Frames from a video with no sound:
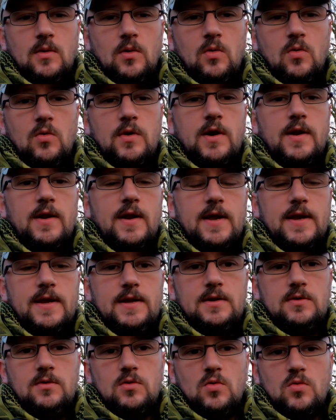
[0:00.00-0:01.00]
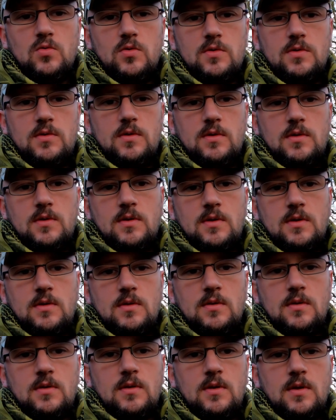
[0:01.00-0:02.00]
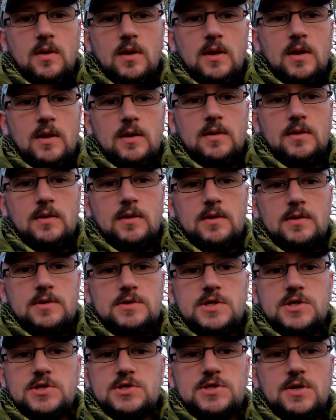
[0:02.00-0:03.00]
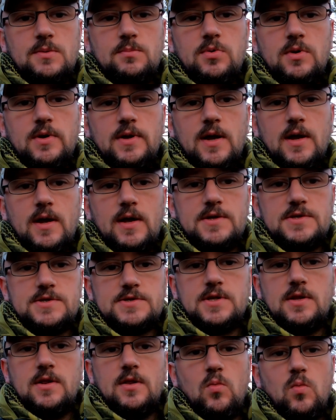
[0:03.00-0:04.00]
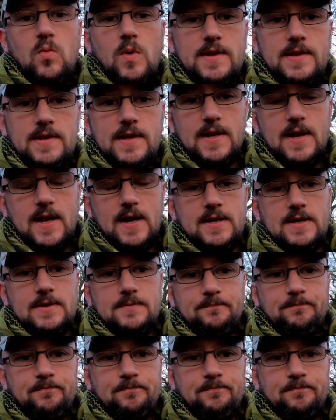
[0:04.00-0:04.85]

on a night known just simply as the windy night,